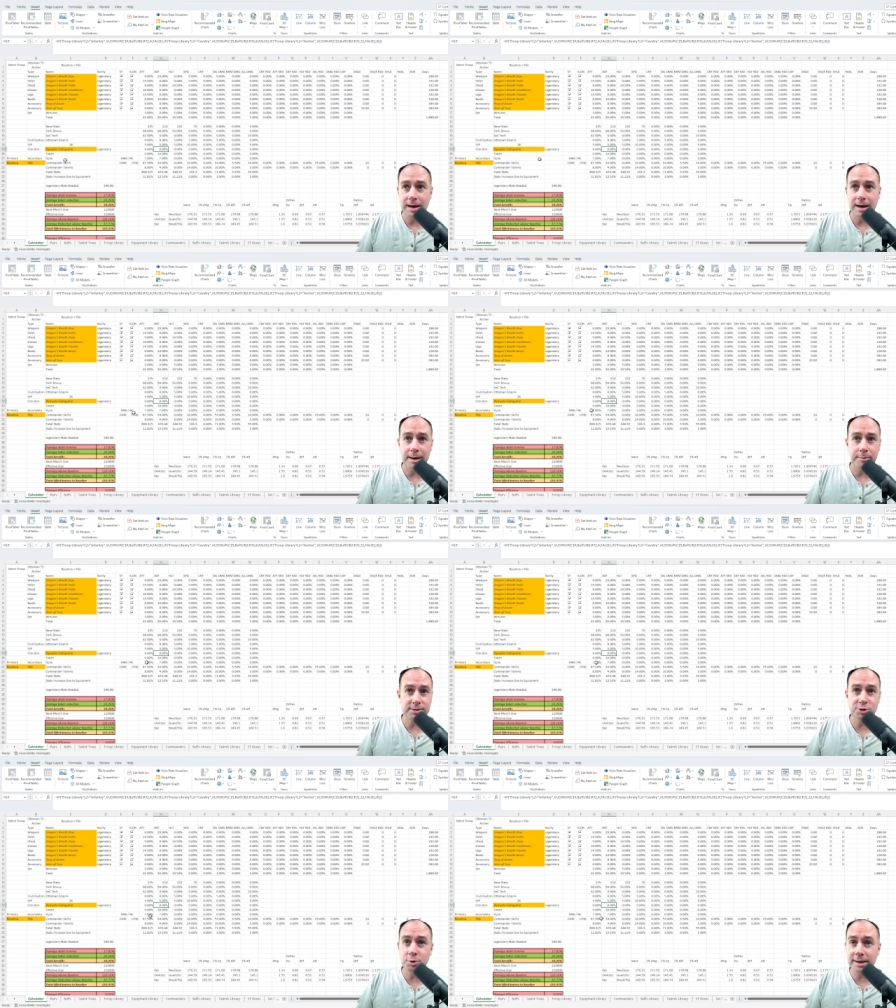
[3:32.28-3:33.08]
Uh, I'm
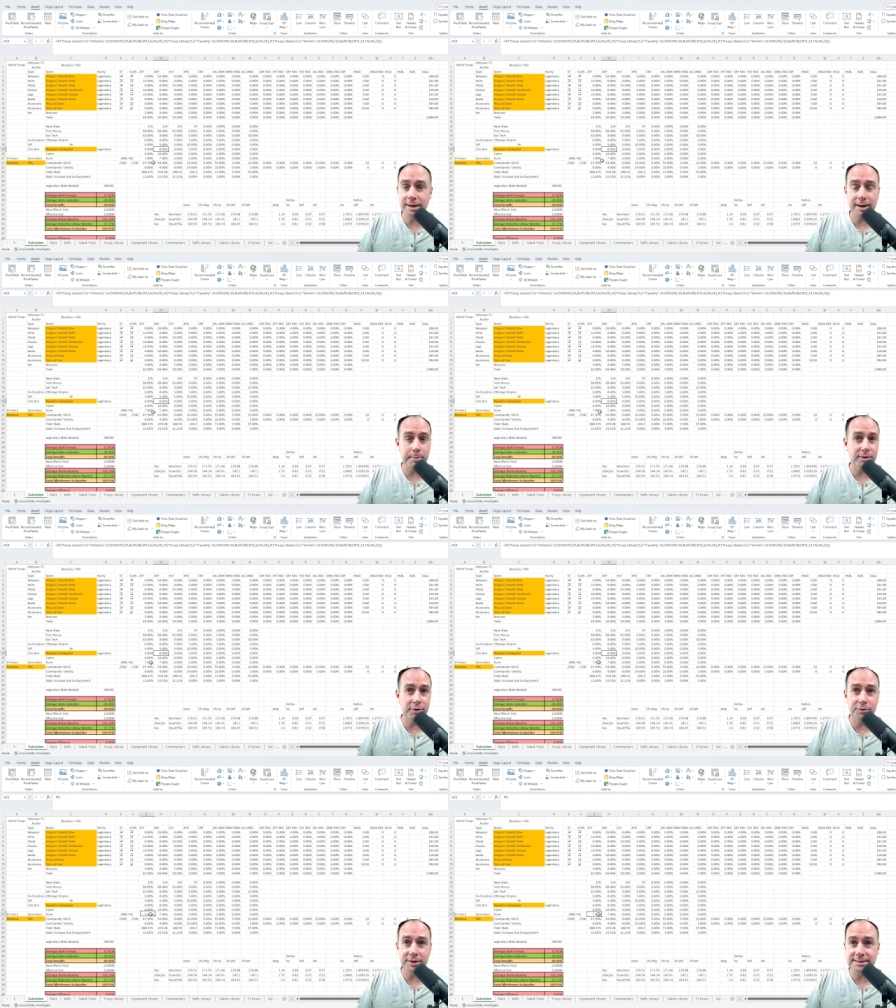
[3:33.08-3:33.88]
assuming a couple of
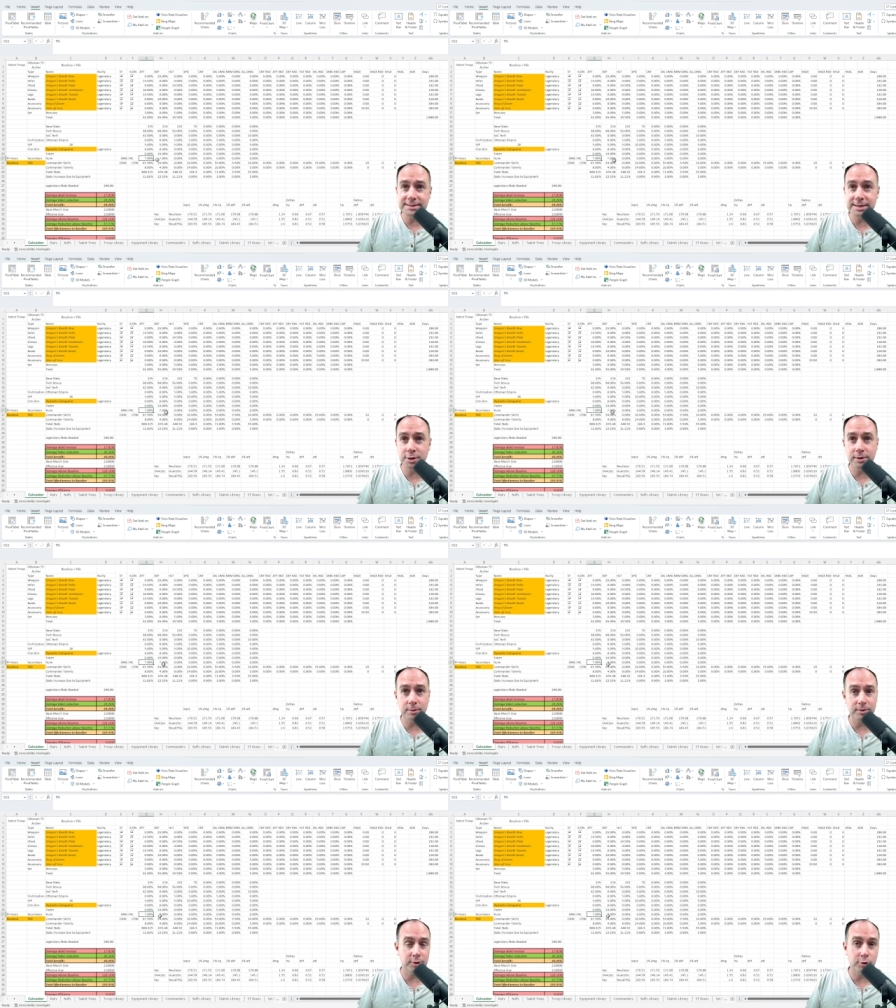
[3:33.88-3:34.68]
other things here
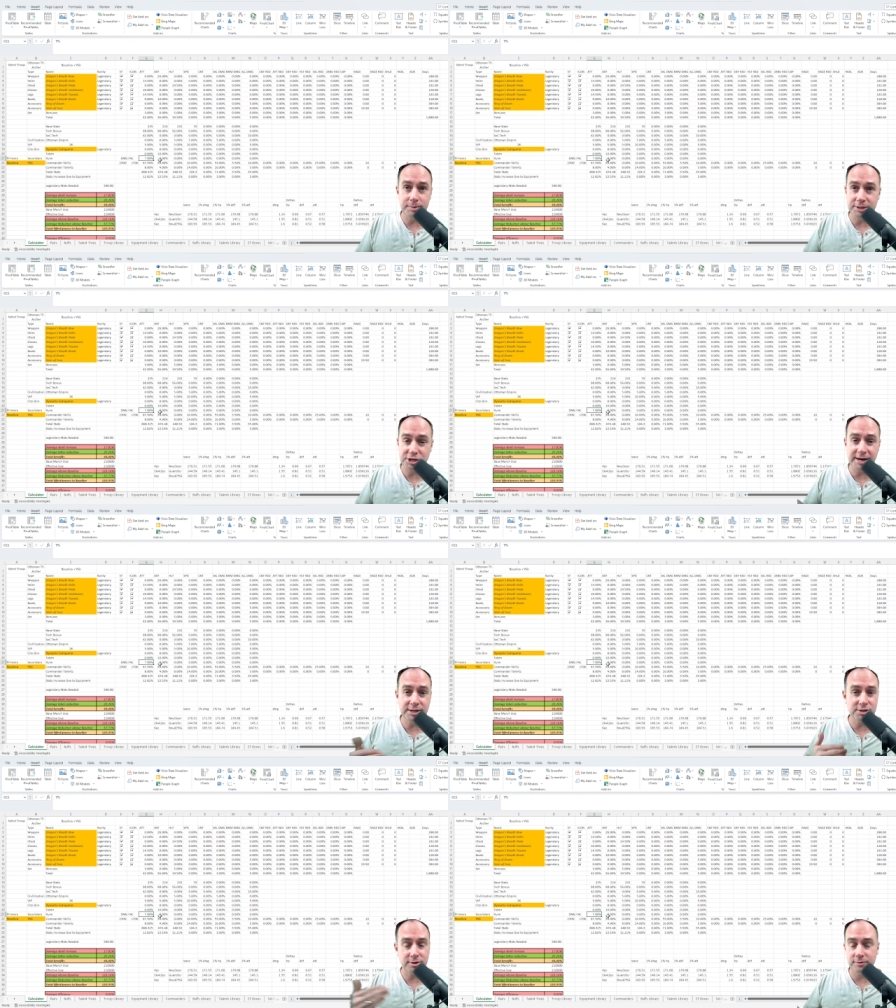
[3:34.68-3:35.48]
that, that could be
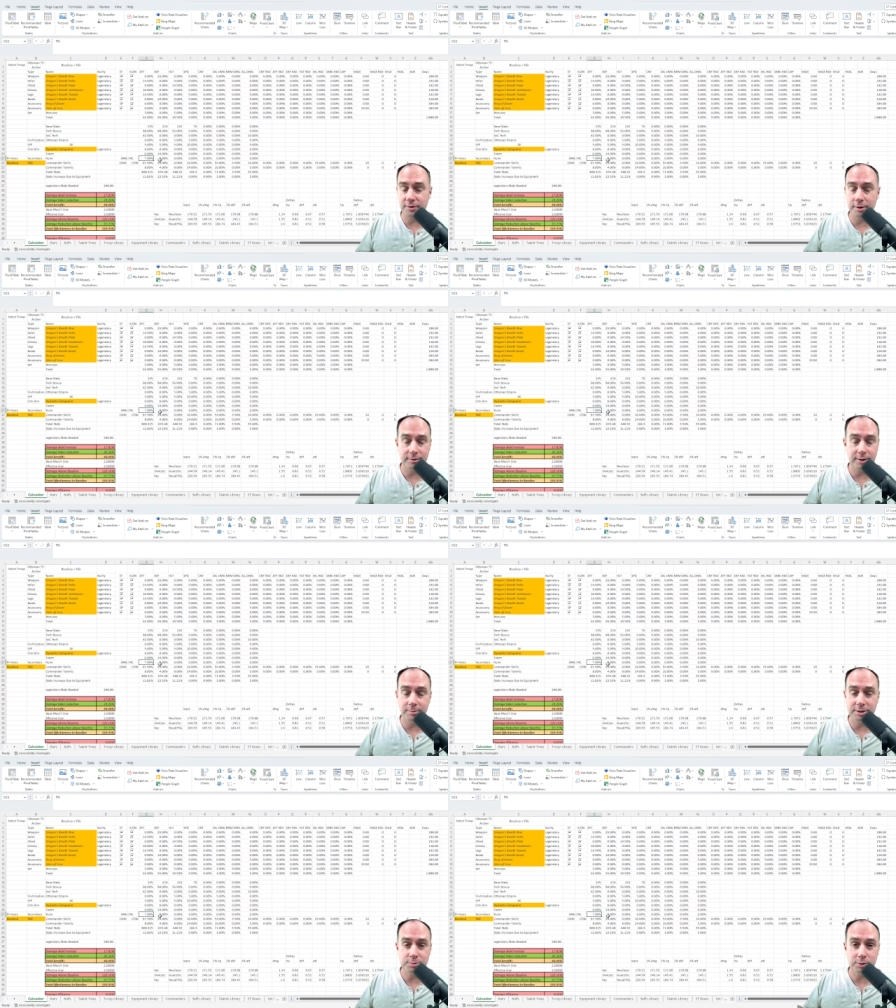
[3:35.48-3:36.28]
changed, could vary, that
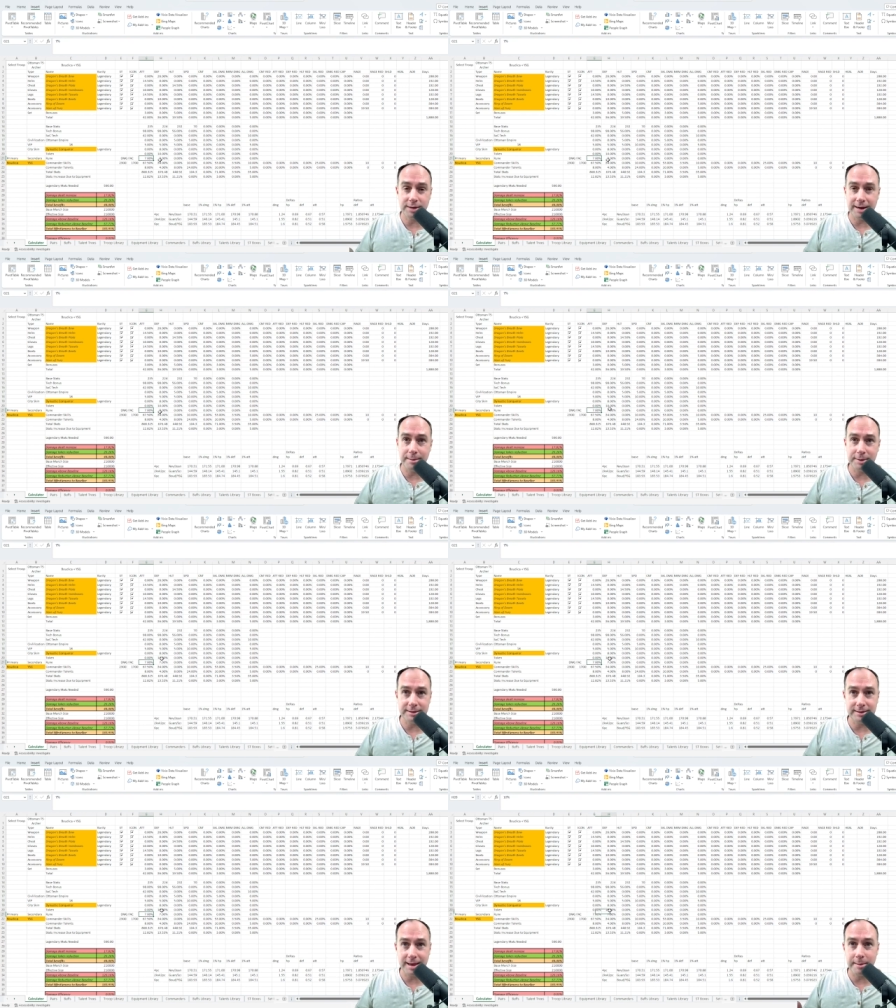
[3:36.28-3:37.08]
are much more
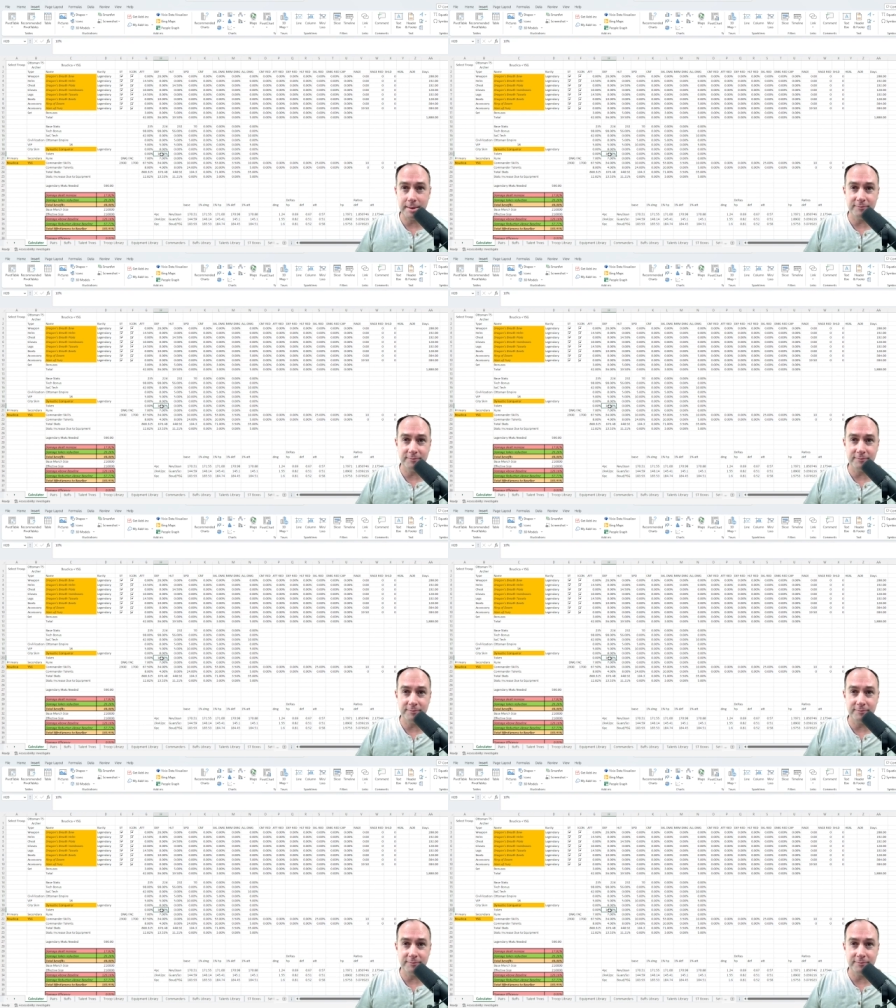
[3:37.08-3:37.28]
dynamic in the game.